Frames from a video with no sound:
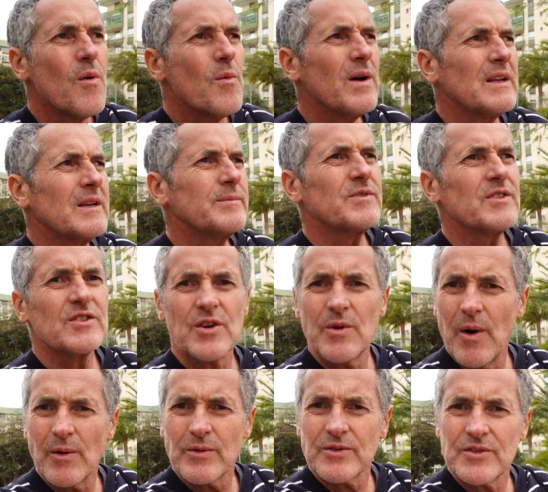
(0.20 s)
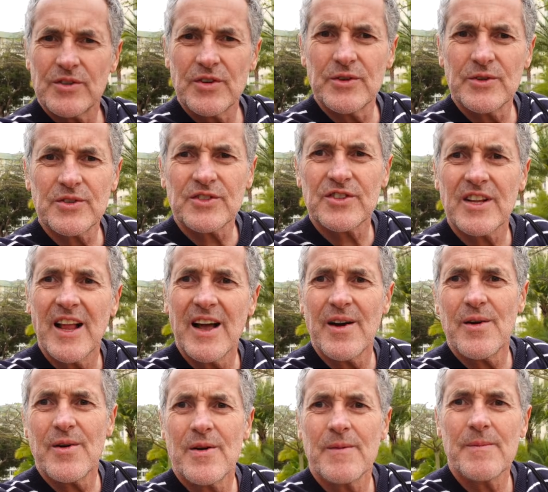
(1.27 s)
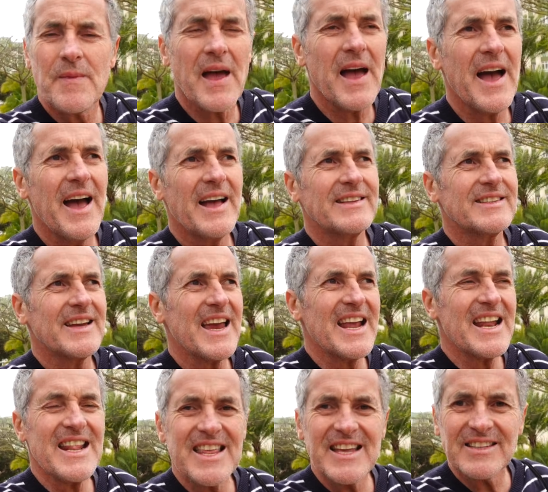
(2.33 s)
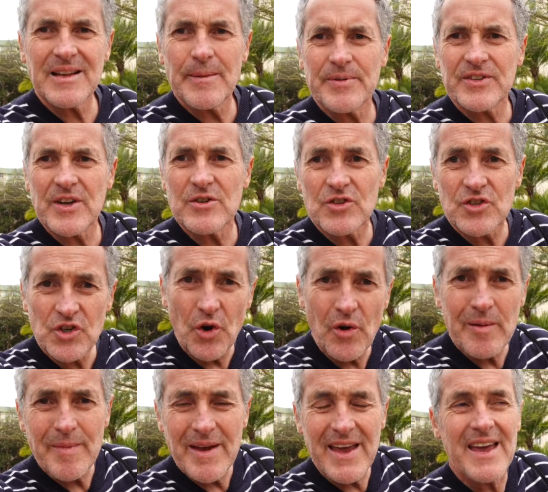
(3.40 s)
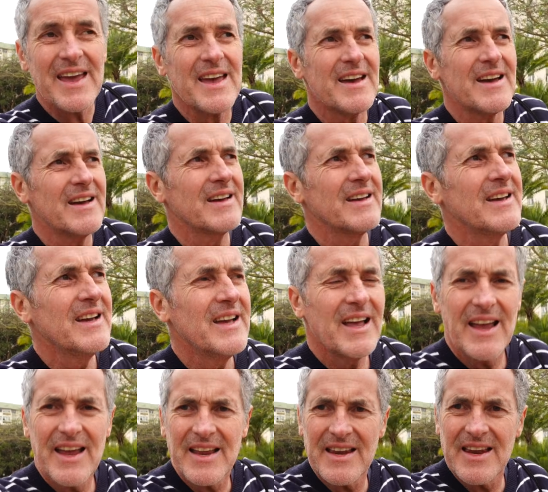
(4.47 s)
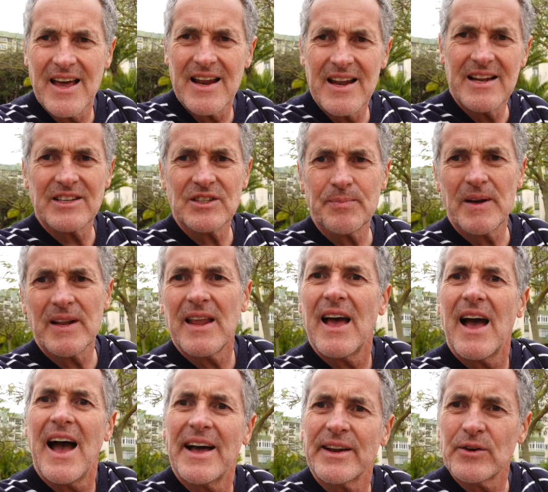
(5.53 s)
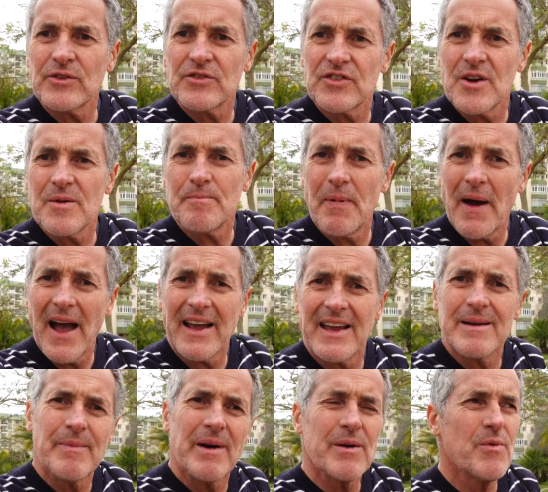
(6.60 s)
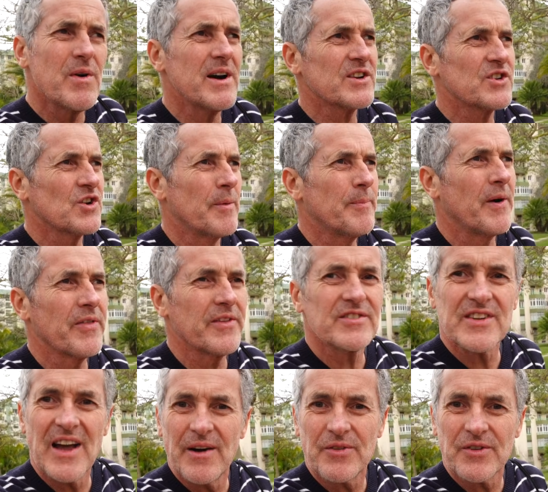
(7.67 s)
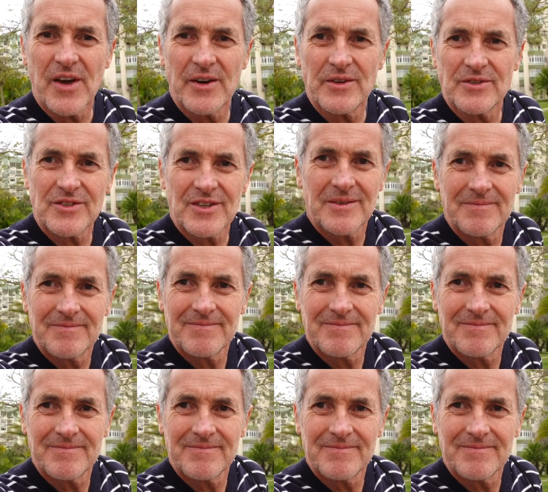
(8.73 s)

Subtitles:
Welcome to Too Old and Too Slow, and in this episode join me here in Lisbon and also back in my workshop on the south coast.